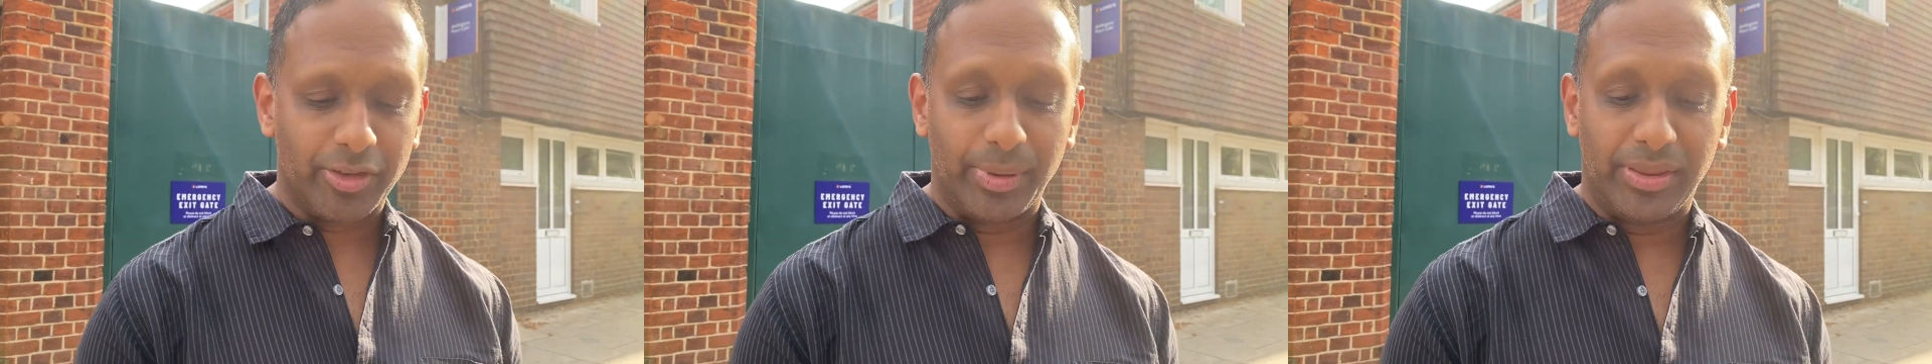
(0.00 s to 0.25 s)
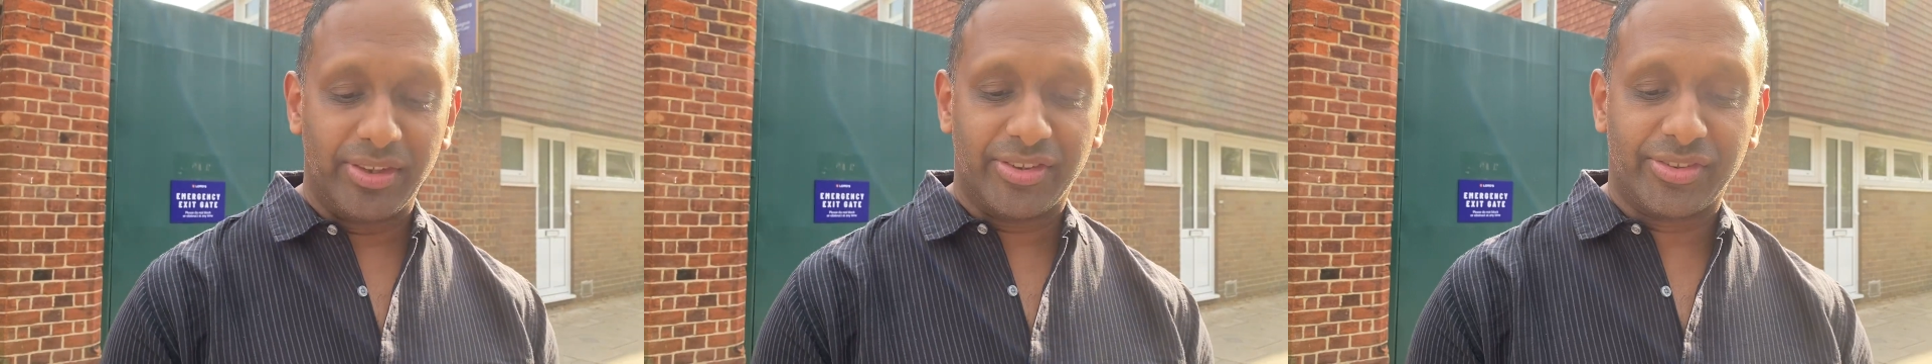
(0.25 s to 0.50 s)
but
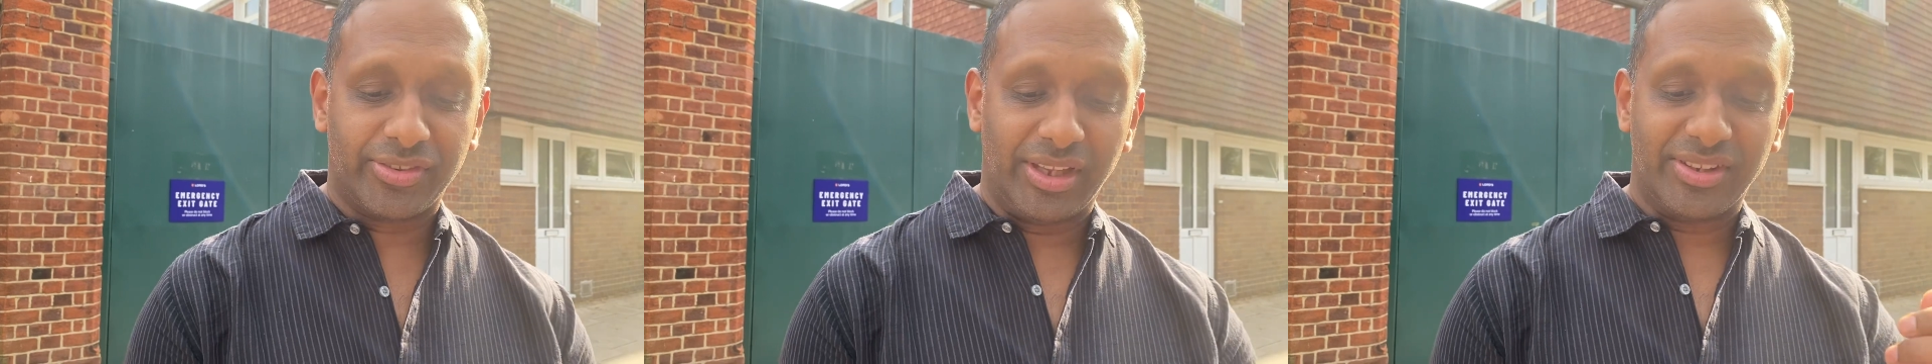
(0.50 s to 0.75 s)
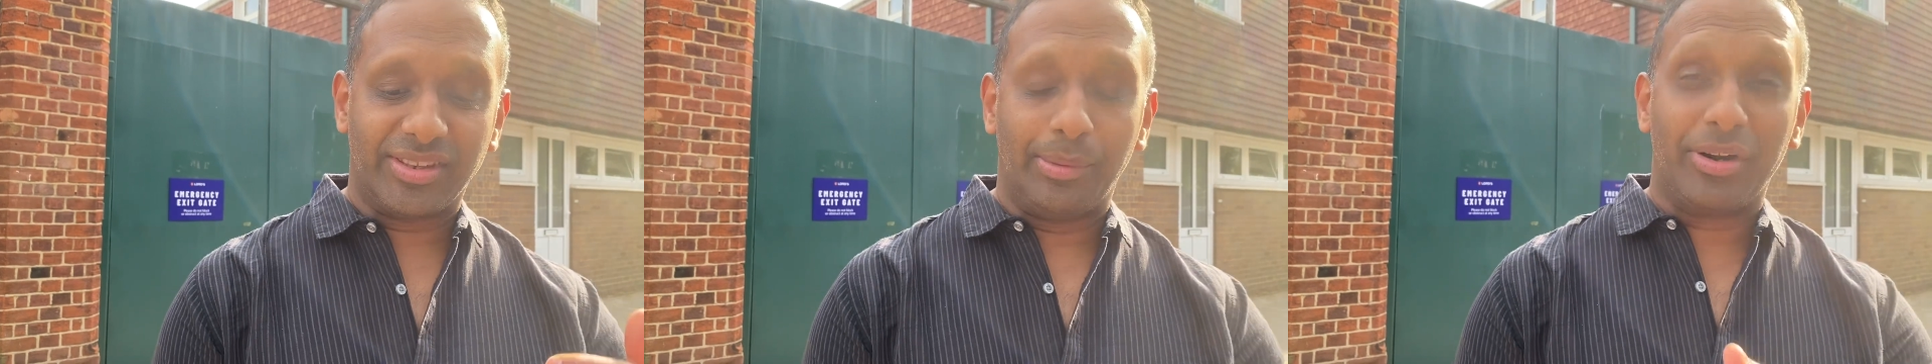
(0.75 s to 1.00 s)
this
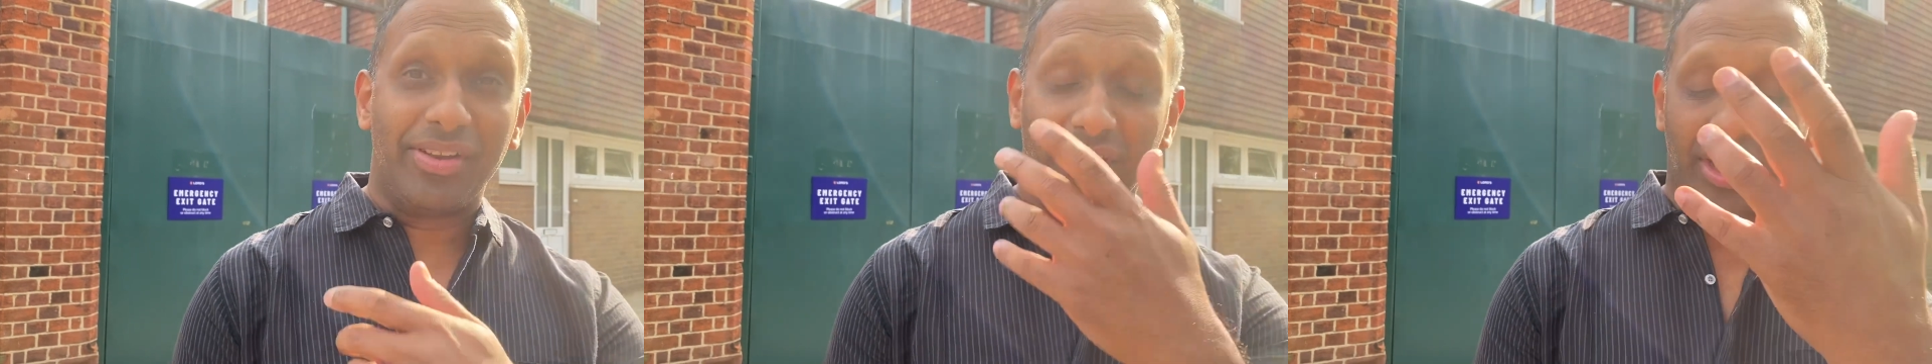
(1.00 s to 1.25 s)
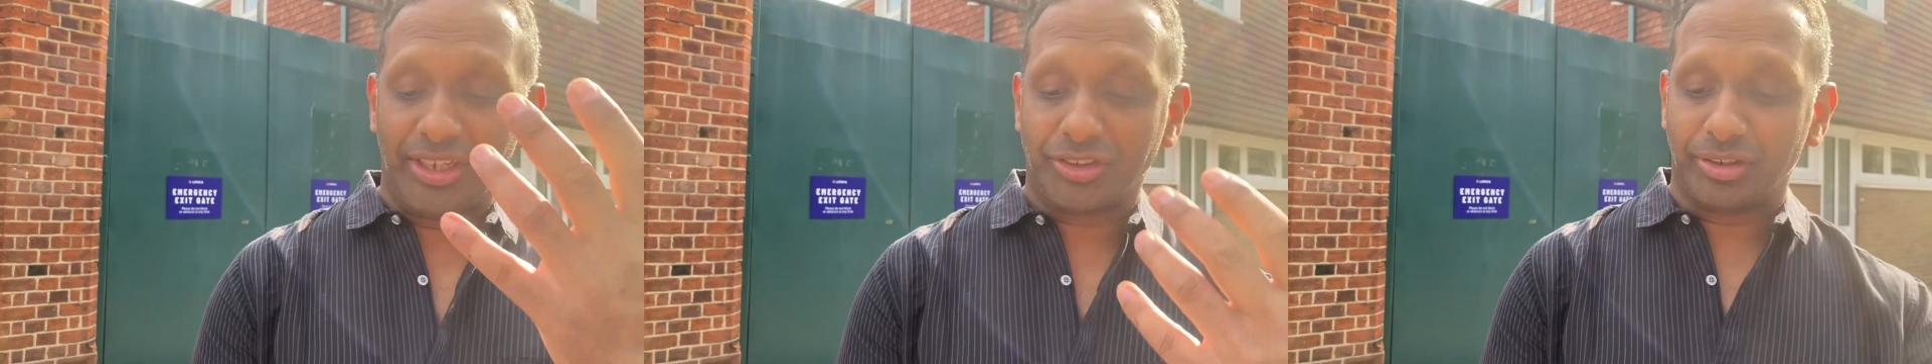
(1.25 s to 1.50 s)
summer in the
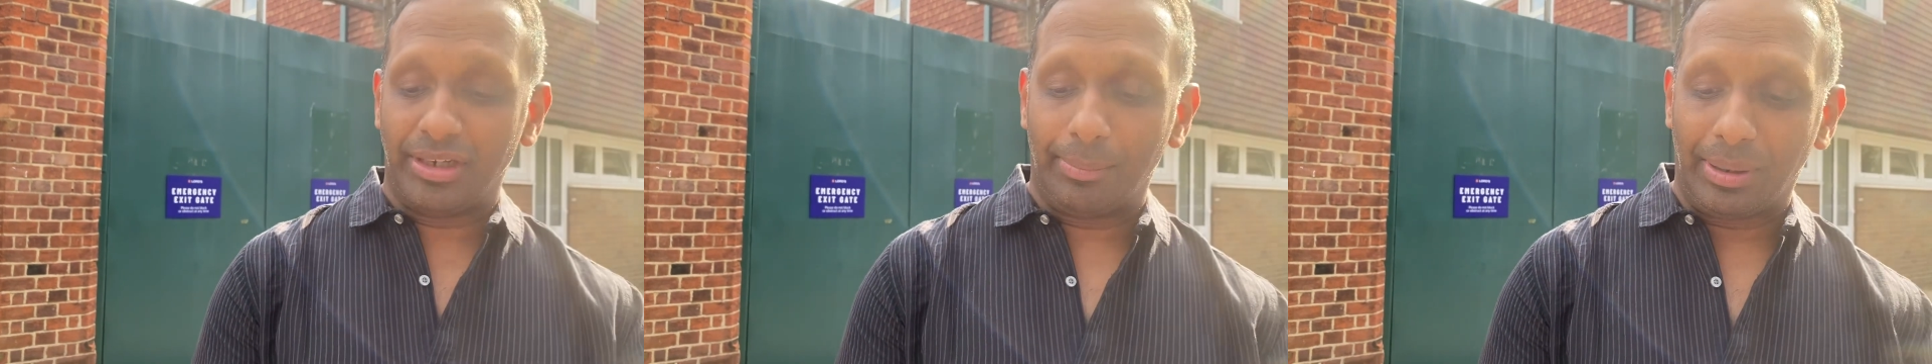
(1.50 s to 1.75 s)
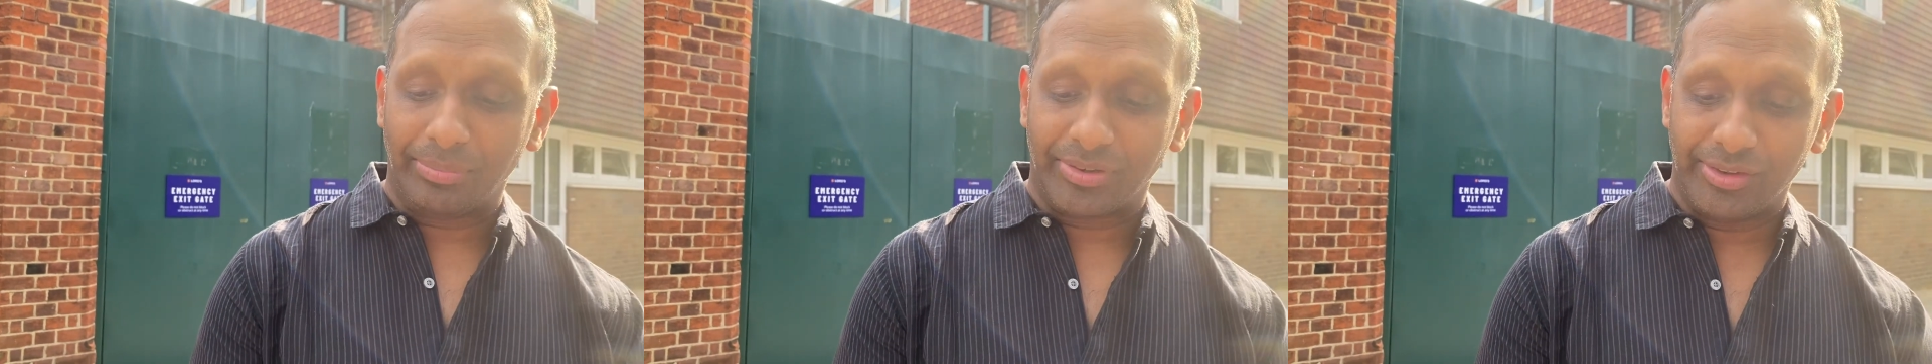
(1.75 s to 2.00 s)
High Street I
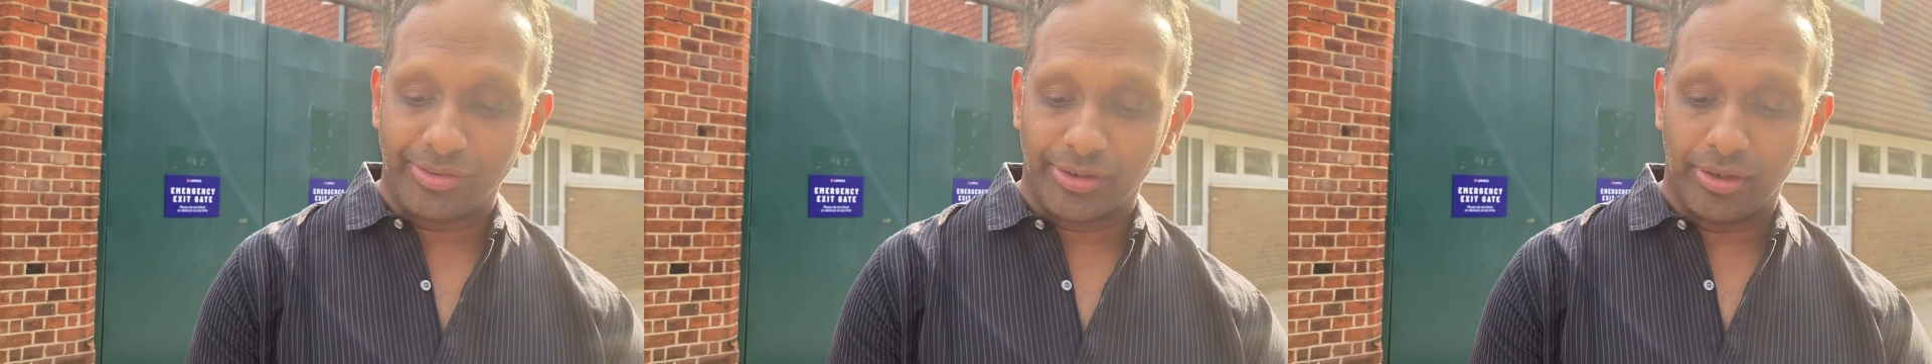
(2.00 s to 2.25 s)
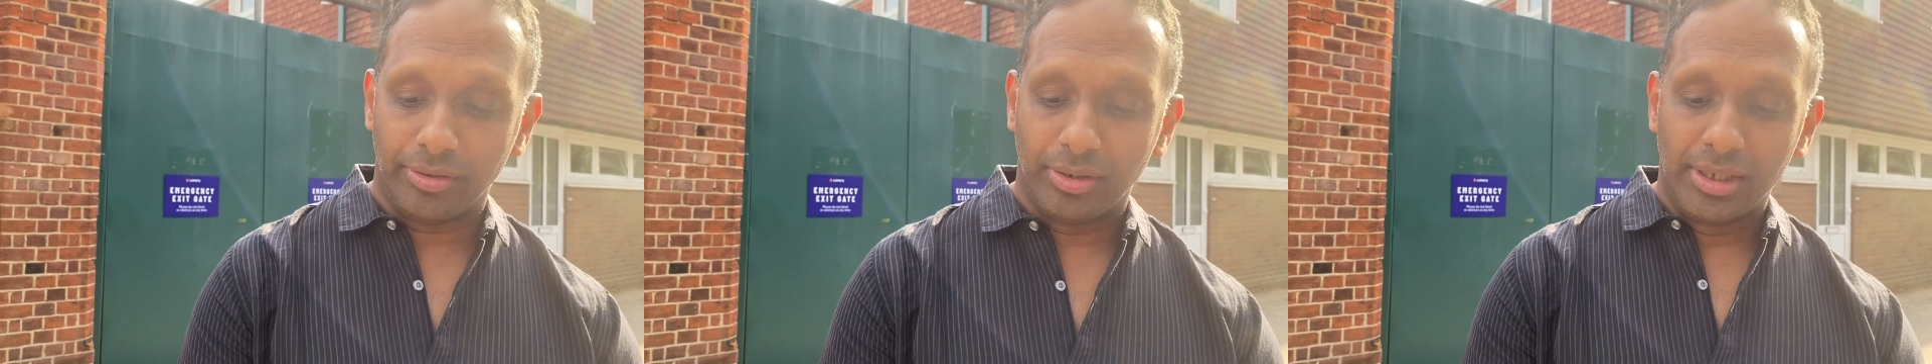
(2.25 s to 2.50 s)
bumped
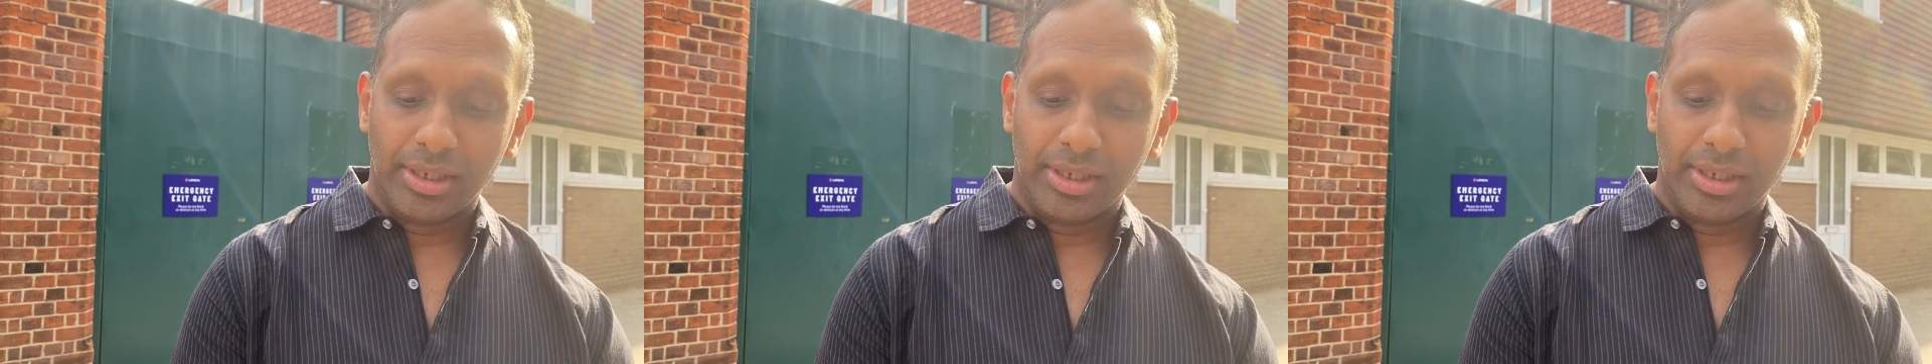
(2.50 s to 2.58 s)
into